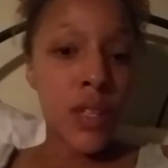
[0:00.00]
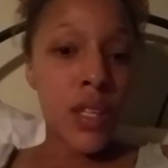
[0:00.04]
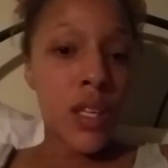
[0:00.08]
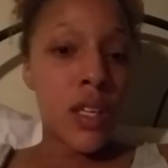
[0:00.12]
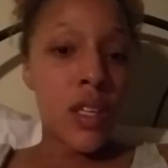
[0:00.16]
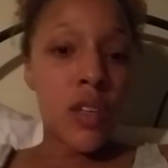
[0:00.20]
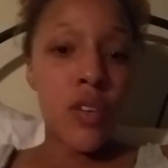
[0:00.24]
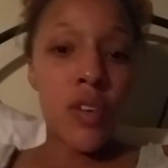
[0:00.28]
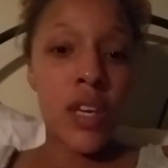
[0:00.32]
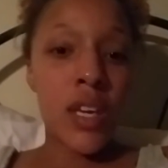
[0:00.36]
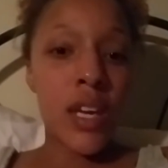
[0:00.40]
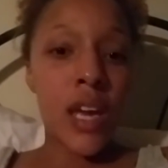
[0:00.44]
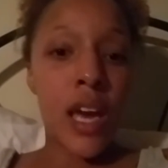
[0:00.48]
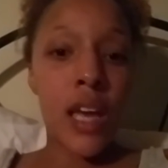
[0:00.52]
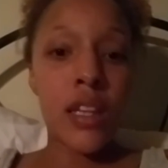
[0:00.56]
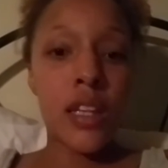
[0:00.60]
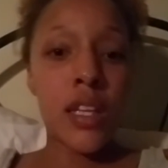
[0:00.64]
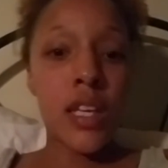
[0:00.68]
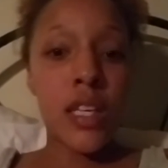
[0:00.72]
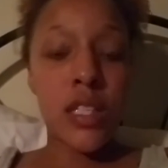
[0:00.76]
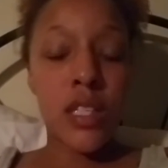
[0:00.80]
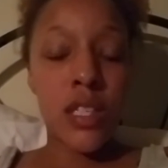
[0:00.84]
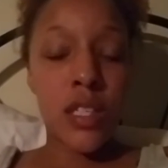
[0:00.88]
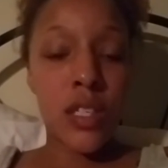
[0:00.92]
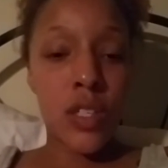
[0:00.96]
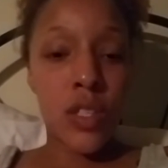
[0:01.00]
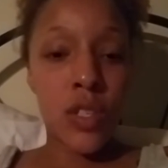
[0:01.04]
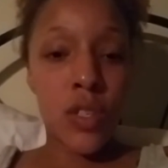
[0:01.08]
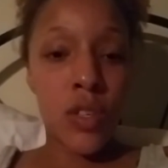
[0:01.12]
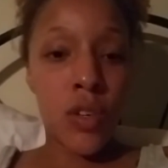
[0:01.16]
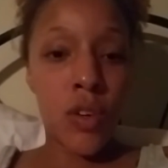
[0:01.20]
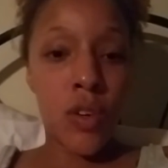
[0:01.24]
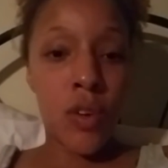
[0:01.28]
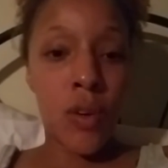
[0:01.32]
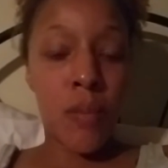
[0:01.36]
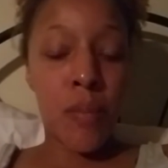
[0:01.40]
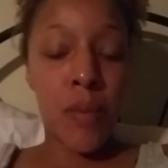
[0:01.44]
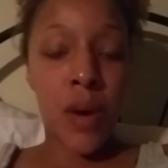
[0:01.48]
You cannot listen to
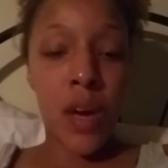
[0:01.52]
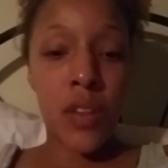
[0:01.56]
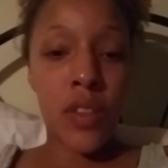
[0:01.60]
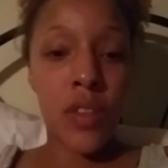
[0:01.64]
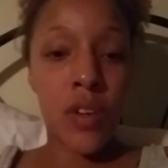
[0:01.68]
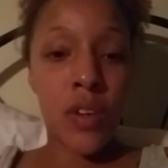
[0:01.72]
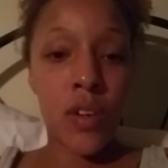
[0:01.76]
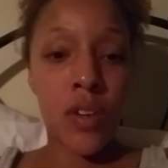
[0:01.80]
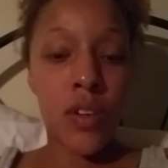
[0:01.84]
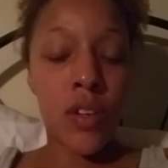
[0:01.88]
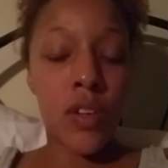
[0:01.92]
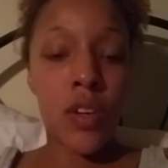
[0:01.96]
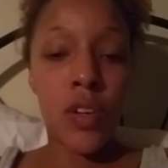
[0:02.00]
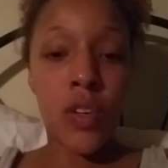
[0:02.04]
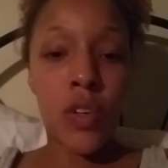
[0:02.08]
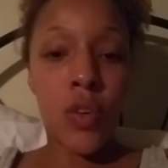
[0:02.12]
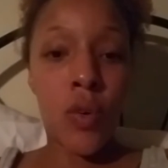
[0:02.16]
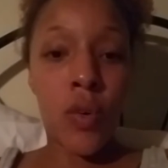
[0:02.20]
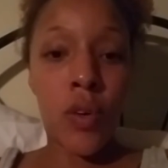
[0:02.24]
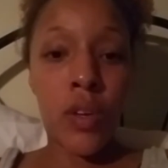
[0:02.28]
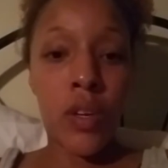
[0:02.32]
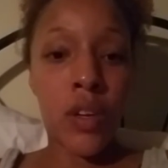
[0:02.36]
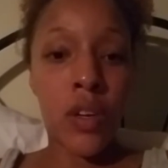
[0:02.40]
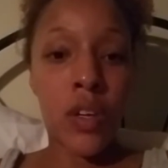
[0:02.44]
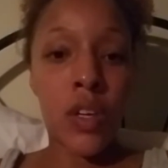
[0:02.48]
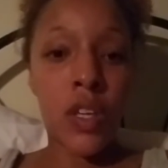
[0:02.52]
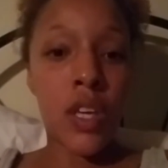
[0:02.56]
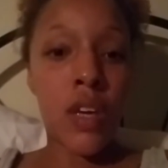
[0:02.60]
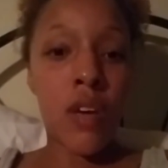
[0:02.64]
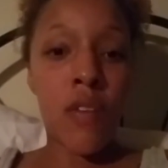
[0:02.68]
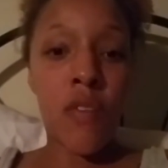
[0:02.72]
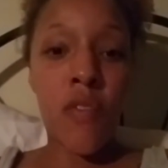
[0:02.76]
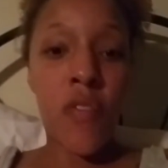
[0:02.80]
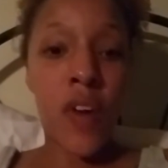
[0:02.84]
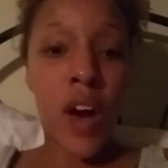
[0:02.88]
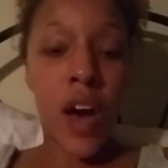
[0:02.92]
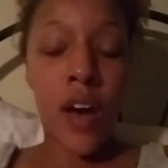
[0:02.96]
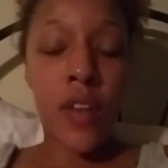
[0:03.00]
your mother, your daughter, your
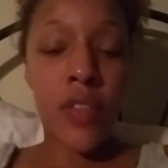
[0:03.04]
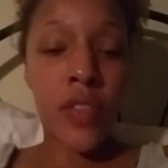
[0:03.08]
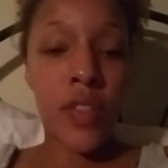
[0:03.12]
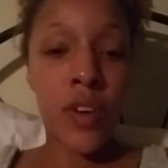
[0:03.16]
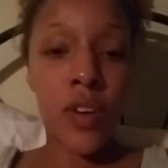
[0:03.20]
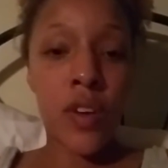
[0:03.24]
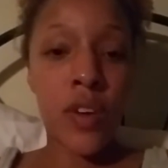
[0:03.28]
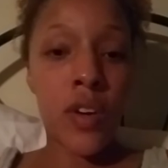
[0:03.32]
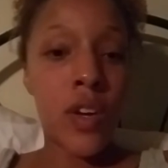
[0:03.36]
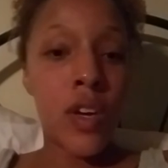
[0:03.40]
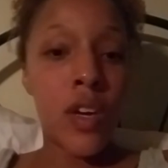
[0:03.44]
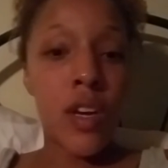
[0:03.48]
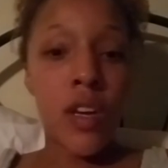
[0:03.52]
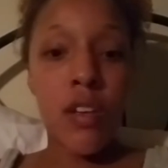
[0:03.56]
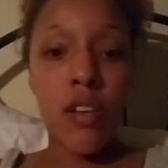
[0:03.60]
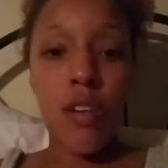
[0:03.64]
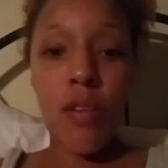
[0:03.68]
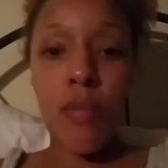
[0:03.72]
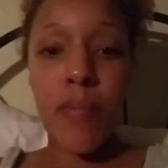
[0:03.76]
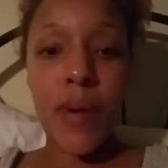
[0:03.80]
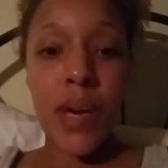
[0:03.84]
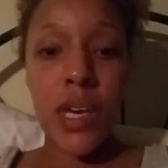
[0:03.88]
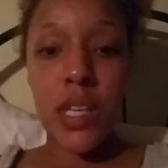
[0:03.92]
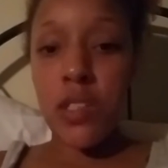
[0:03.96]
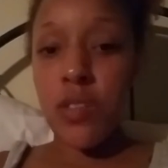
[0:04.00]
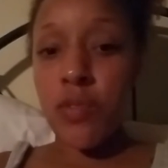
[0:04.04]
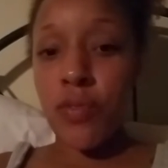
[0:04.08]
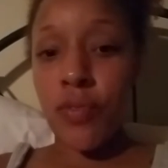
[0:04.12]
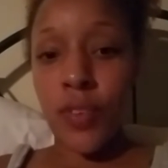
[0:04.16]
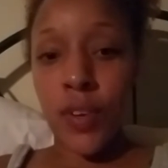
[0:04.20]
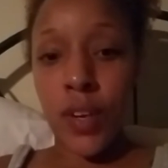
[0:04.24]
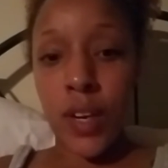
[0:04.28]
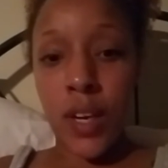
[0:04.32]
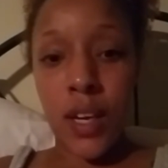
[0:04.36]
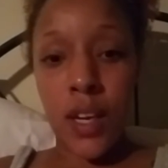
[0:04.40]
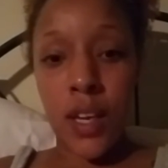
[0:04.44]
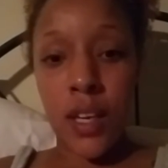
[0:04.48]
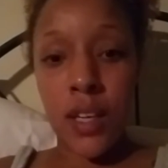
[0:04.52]
father, your best
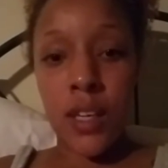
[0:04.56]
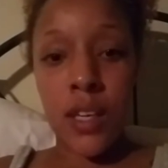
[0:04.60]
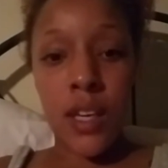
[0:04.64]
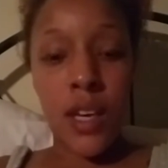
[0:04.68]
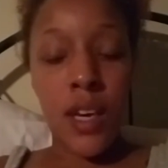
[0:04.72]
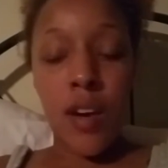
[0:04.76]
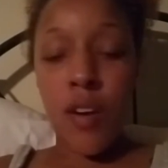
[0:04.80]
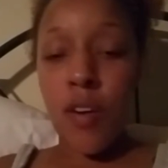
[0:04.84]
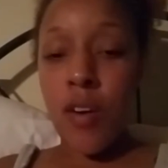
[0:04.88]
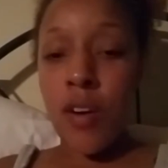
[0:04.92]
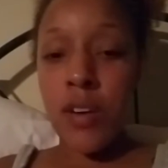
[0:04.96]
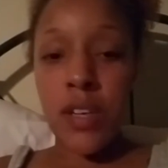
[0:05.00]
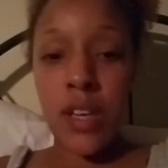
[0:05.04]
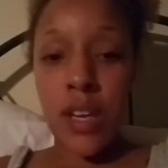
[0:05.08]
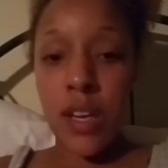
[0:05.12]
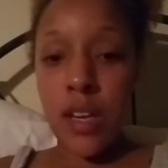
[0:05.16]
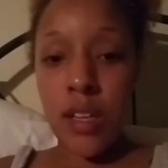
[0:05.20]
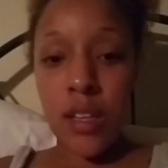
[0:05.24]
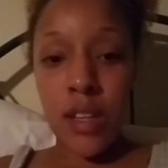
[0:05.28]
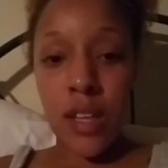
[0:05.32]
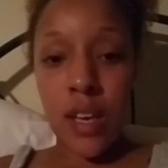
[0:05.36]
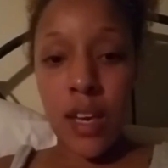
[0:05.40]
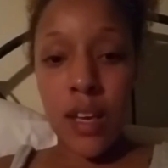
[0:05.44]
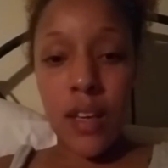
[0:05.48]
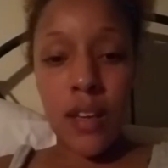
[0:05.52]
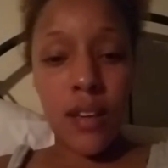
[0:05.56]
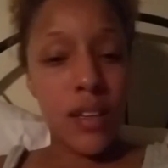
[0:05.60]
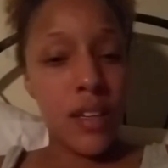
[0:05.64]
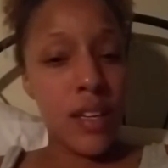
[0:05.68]
friend, or none of that.